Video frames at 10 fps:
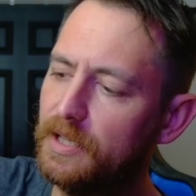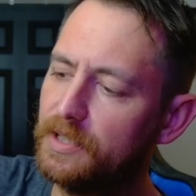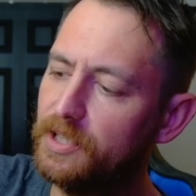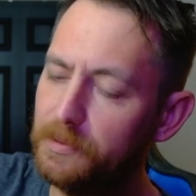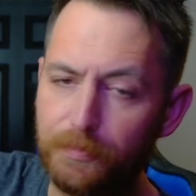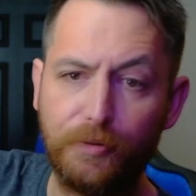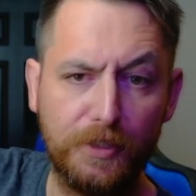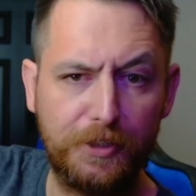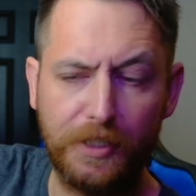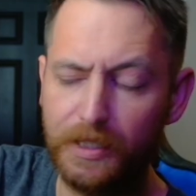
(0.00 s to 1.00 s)
Keep
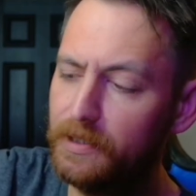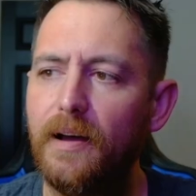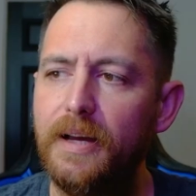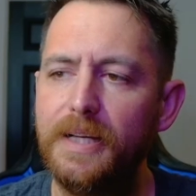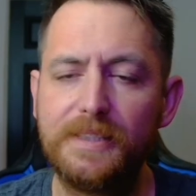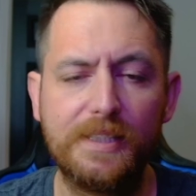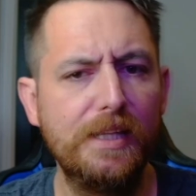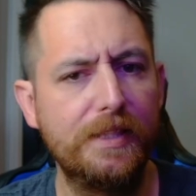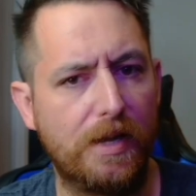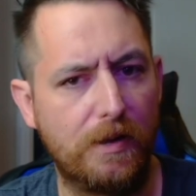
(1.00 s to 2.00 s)
pushing. It's
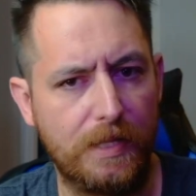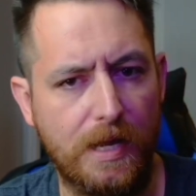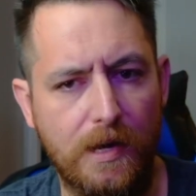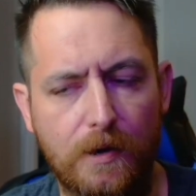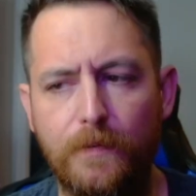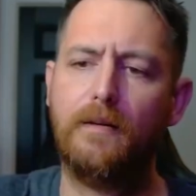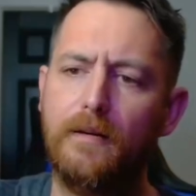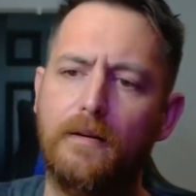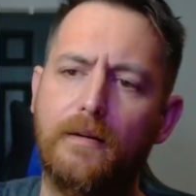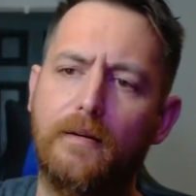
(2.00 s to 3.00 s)
in there now.
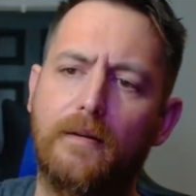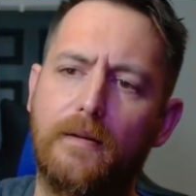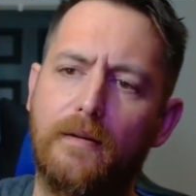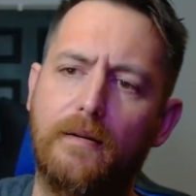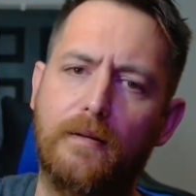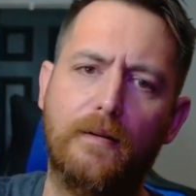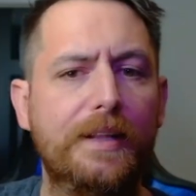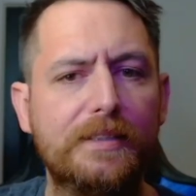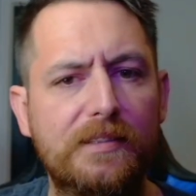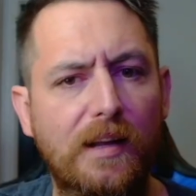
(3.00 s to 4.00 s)

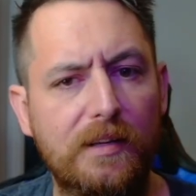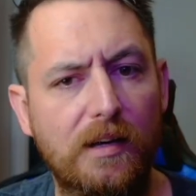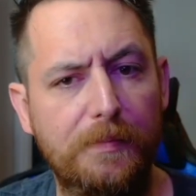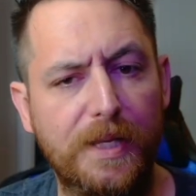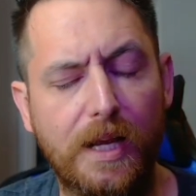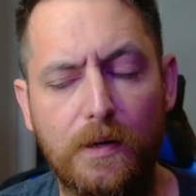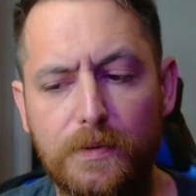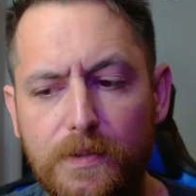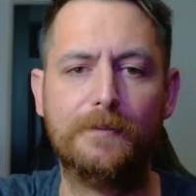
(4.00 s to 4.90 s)
It's not coming out.